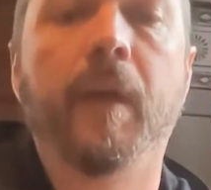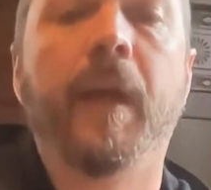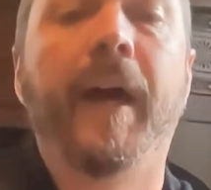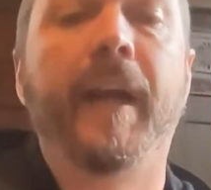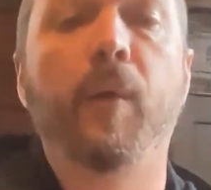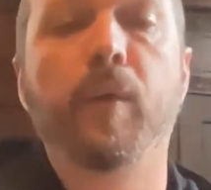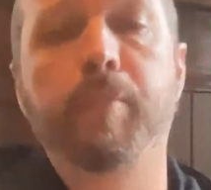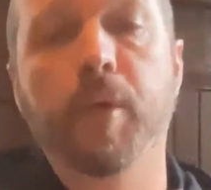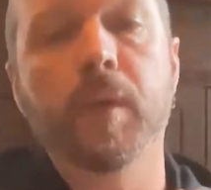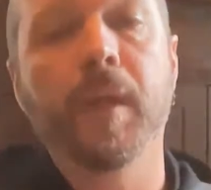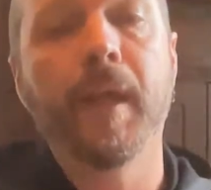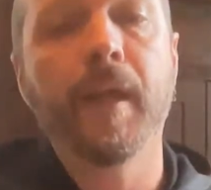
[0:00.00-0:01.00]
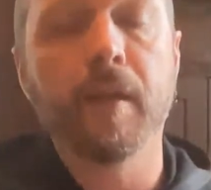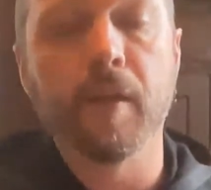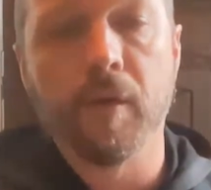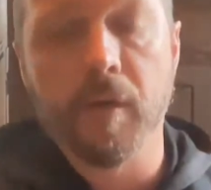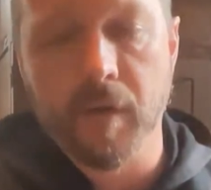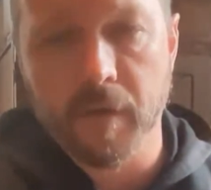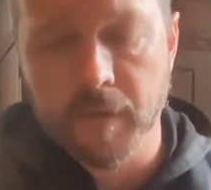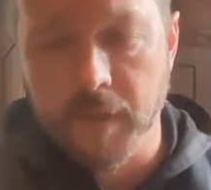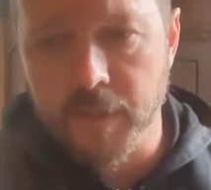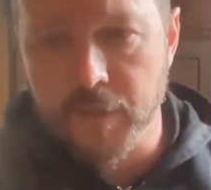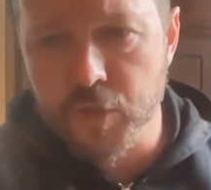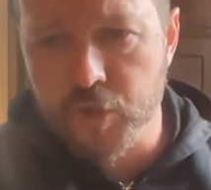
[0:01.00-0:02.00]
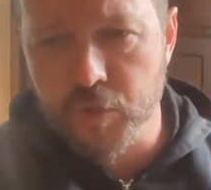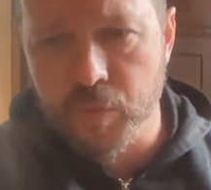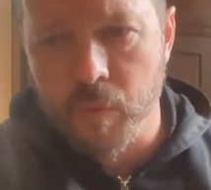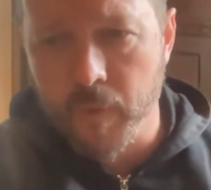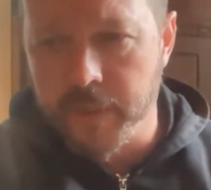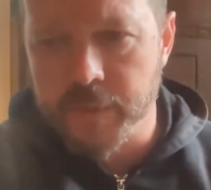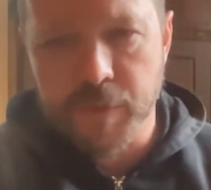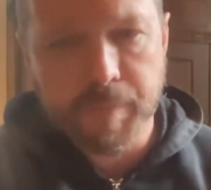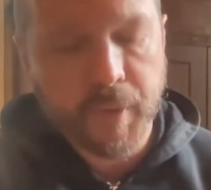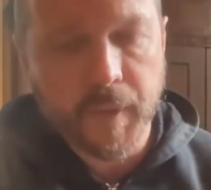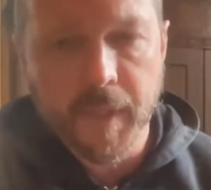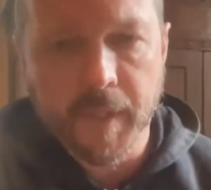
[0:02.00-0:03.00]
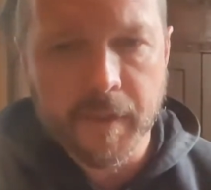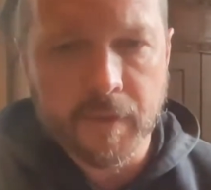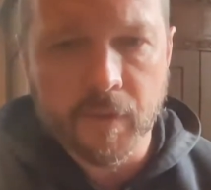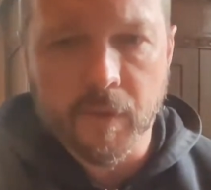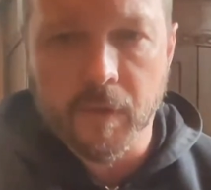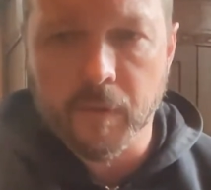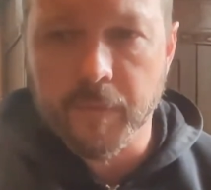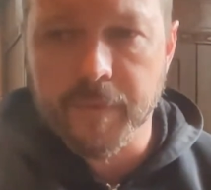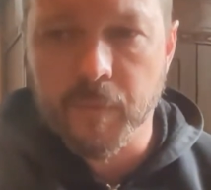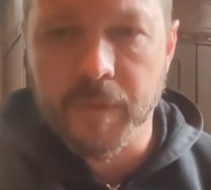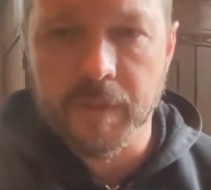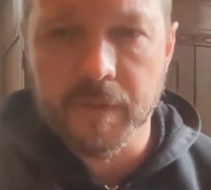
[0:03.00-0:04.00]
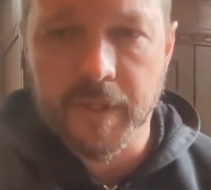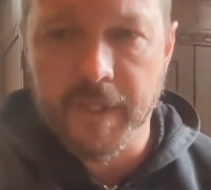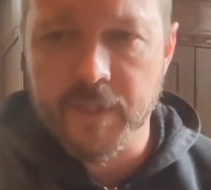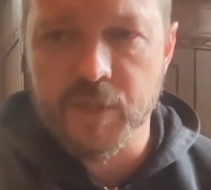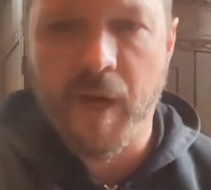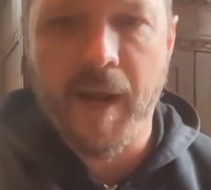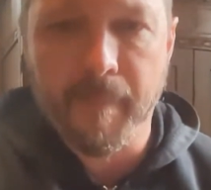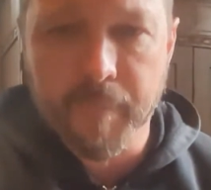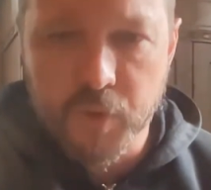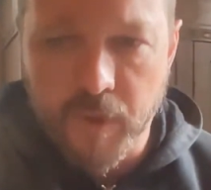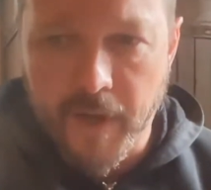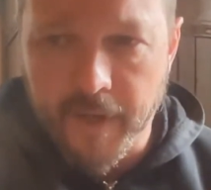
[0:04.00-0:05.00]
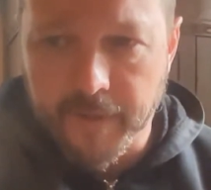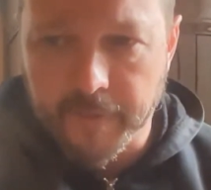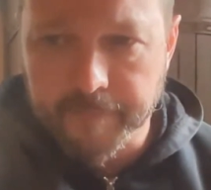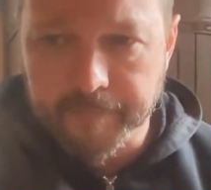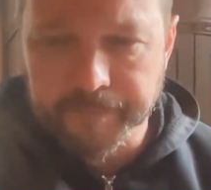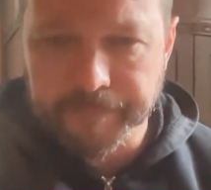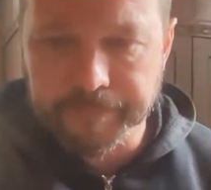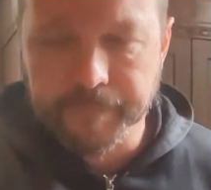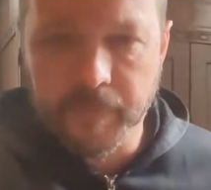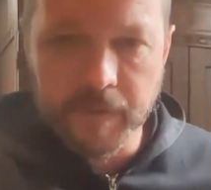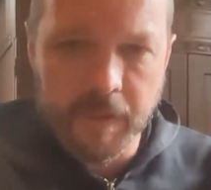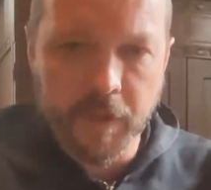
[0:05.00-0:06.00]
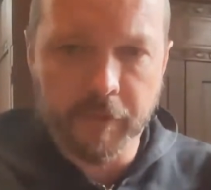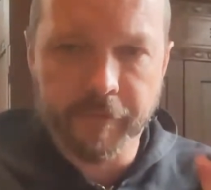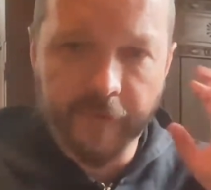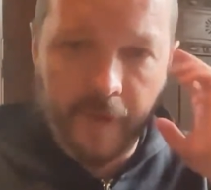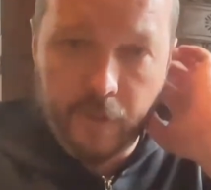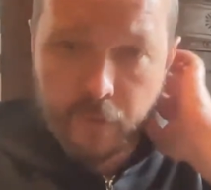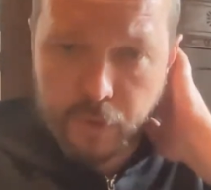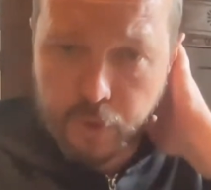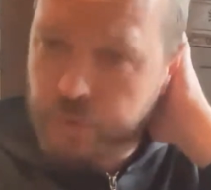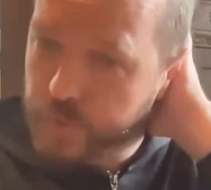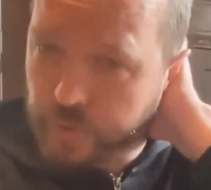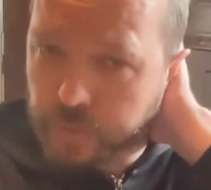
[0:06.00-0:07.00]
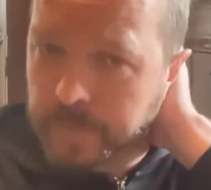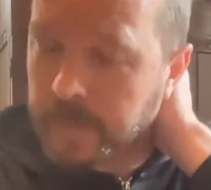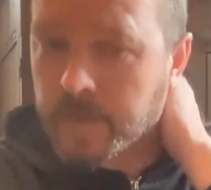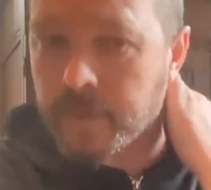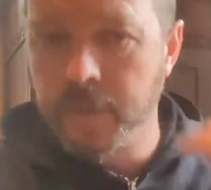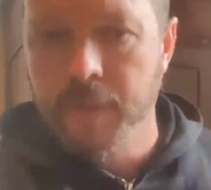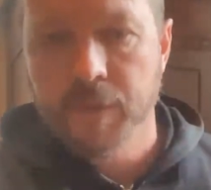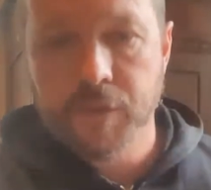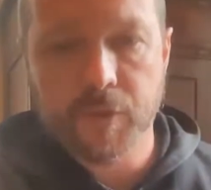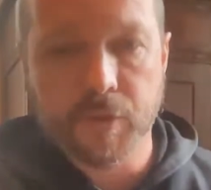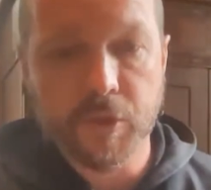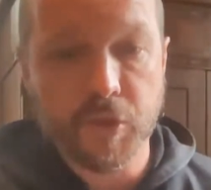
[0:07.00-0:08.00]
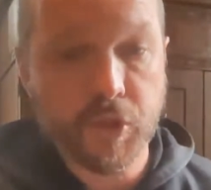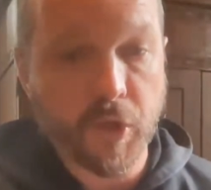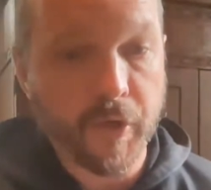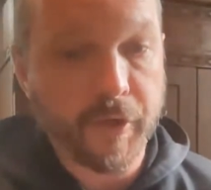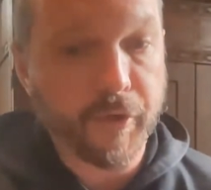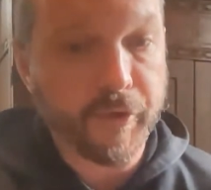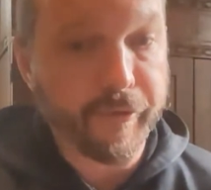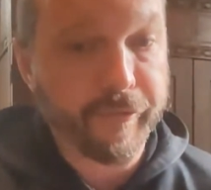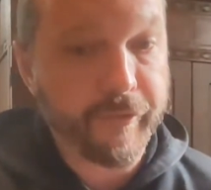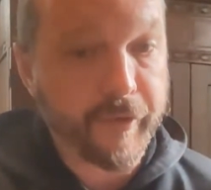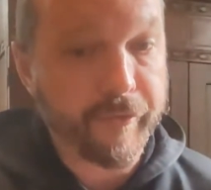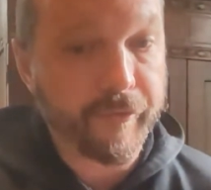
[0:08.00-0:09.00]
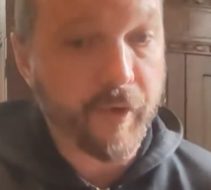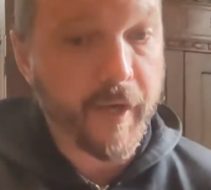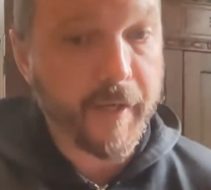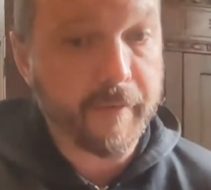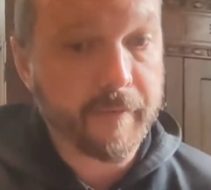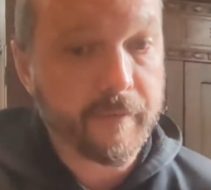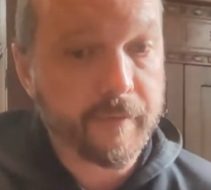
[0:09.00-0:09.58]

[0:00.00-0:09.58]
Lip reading: And I would play along and enjoy just playing along with like a jam track that you can find on YouTube. So you just start it on the 5th fret,